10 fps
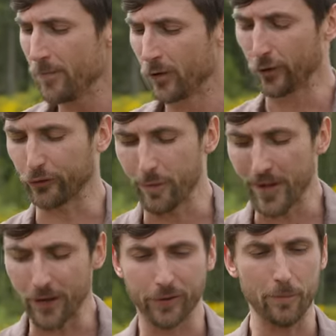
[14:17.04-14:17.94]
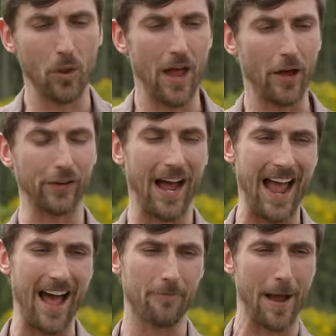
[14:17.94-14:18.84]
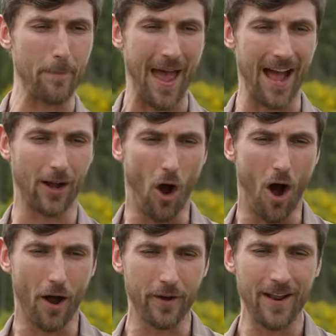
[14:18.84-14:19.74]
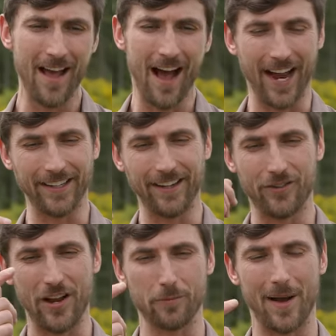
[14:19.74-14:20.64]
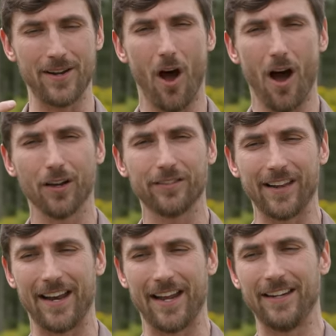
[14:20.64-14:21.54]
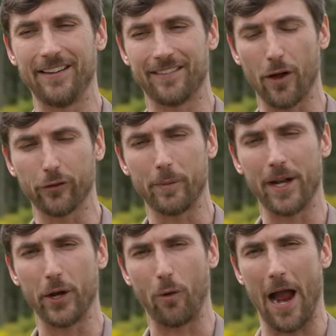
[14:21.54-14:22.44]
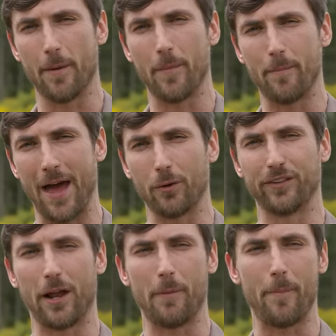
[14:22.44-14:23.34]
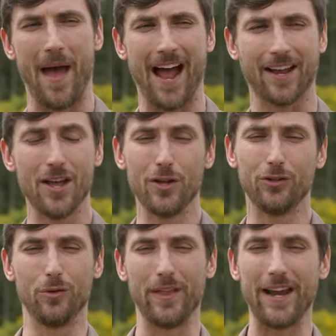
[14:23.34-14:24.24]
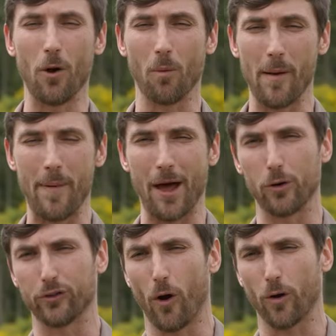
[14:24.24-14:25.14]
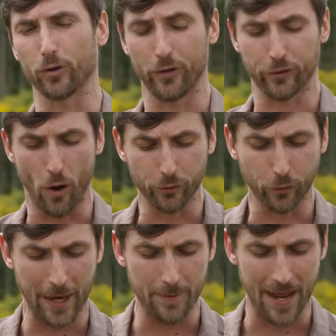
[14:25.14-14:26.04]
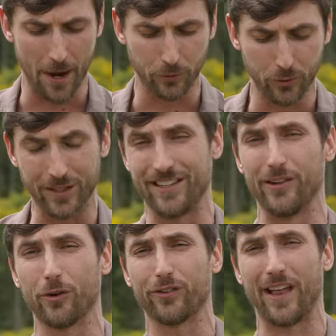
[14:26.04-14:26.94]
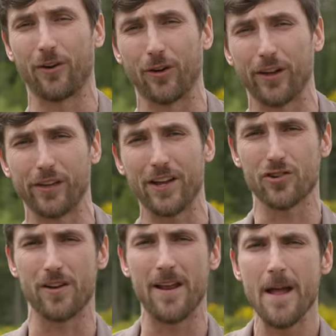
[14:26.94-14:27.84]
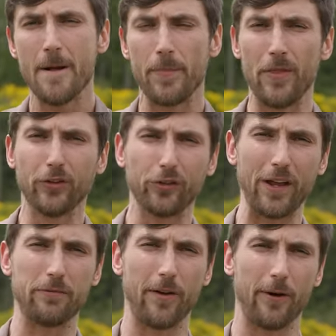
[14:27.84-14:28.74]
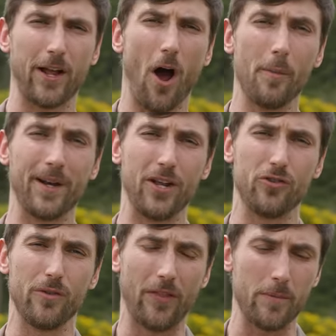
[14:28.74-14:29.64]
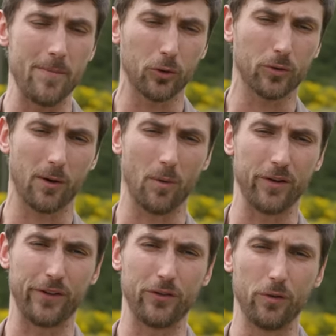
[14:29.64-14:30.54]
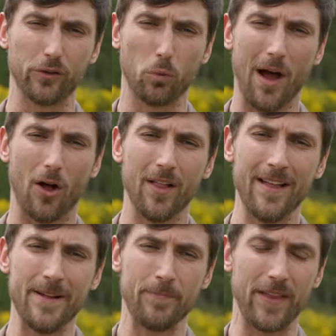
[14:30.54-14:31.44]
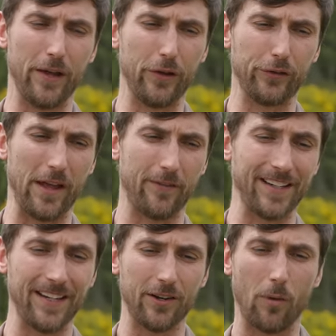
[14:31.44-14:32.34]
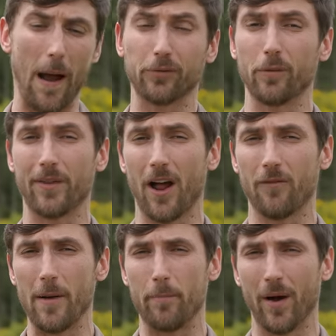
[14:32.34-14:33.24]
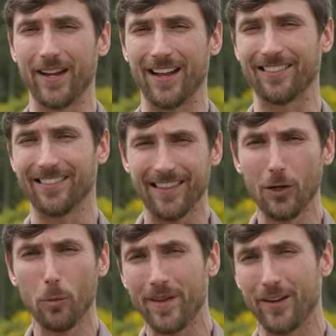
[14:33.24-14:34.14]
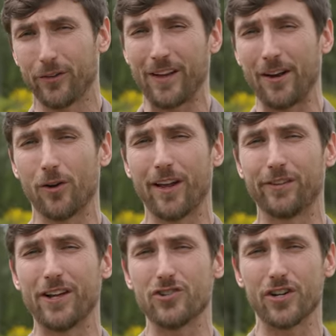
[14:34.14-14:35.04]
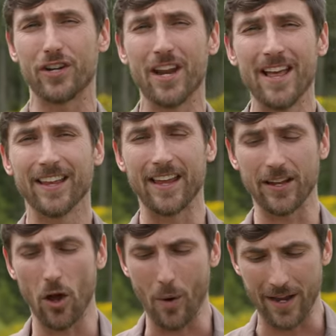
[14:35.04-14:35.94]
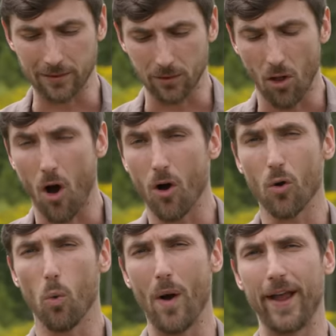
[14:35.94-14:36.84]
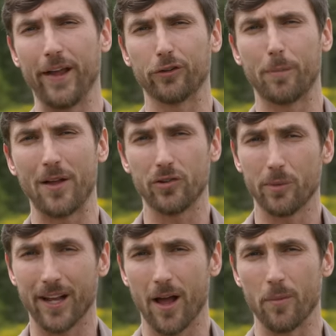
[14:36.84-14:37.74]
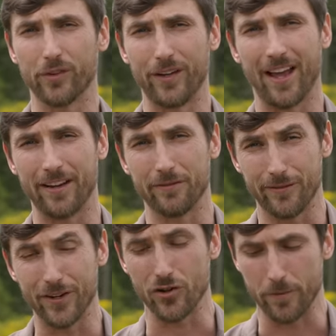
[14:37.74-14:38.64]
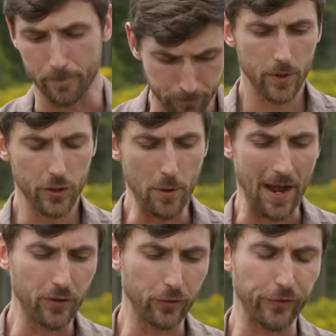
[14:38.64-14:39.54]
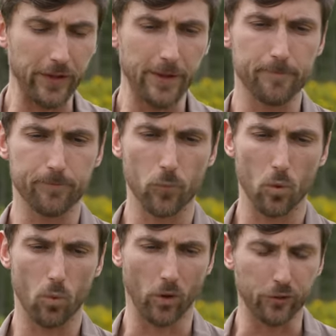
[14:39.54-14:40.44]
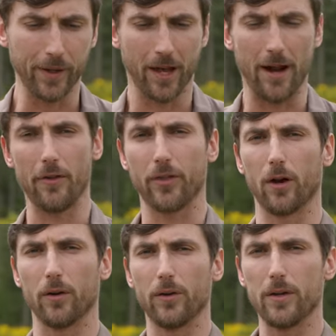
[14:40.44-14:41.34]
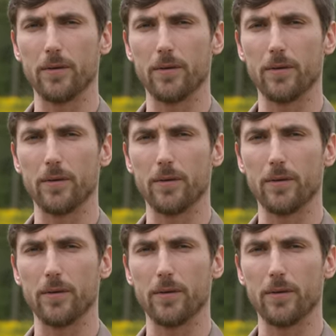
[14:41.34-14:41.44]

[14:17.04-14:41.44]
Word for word: So something as simple as I have my pack on, I need to change my nods, and I need to tell somebody to grab batteries out of my pack. Do they know where my batteries are? So this also came down to gear standardization. And this is a very common issue that the military runs into as well is if I need to grab something off my buddy, a little bit of standardization can go a long way, especially when it comes to night vision. You had to see, once we got out there,